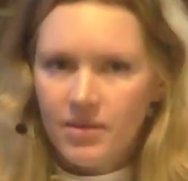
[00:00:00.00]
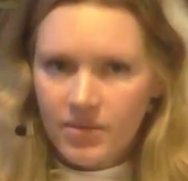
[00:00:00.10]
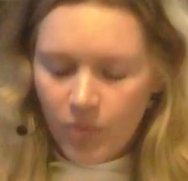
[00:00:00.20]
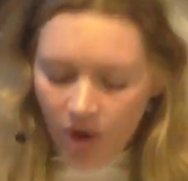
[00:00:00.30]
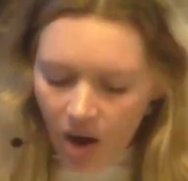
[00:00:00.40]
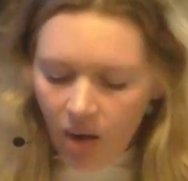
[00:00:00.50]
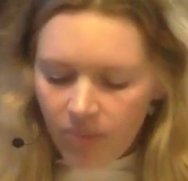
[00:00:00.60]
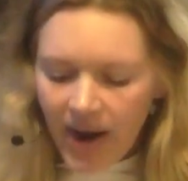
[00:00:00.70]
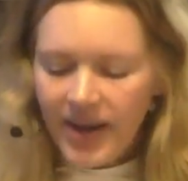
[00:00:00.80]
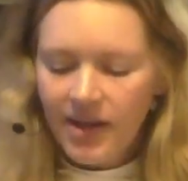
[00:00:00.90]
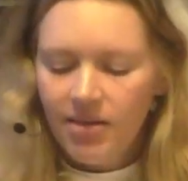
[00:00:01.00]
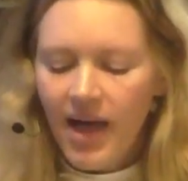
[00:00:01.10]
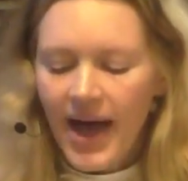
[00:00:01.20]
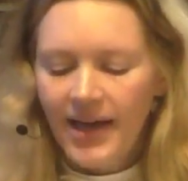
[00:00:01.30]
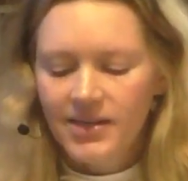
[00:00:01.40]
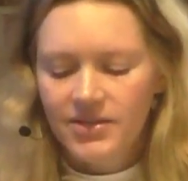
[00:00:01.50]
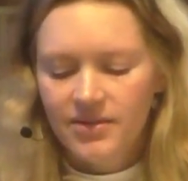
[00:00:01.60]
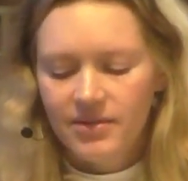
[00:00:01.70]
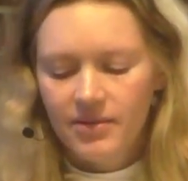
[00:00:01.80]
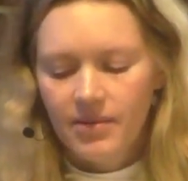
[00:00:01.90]
We're already a light,
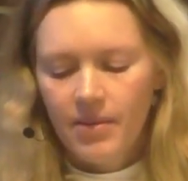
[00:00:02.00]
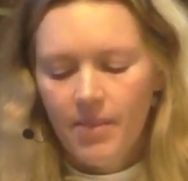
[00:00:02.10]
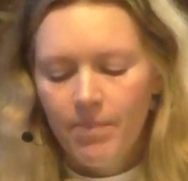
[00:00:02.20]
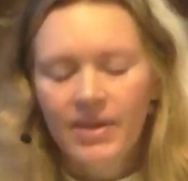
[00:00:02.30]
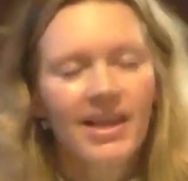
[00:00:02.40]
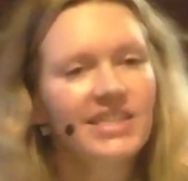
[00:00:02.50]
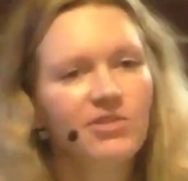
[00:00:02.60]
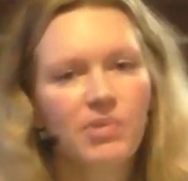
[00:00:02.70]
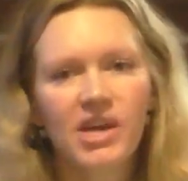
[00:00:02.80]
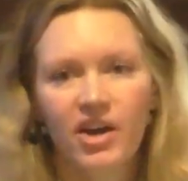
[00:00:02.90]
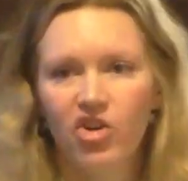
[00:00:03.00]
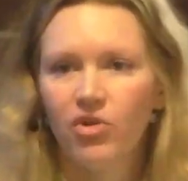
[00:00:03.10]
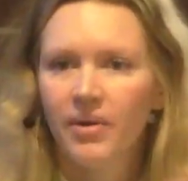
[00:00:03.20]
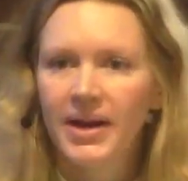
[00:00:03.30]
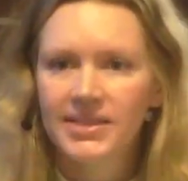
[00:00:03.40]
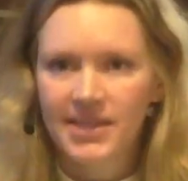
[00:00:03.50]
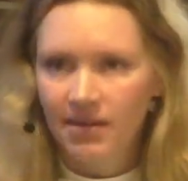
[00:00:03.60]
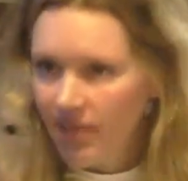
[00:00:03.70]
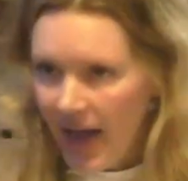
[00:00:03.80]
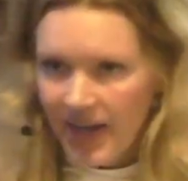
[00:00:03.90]
but let's be a crazy
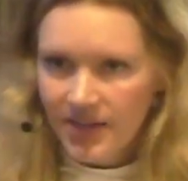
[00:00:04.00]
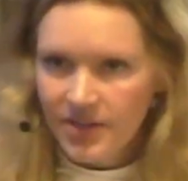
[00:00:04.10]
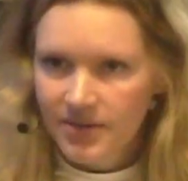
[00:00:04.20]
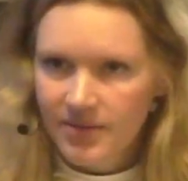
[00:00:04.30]
light.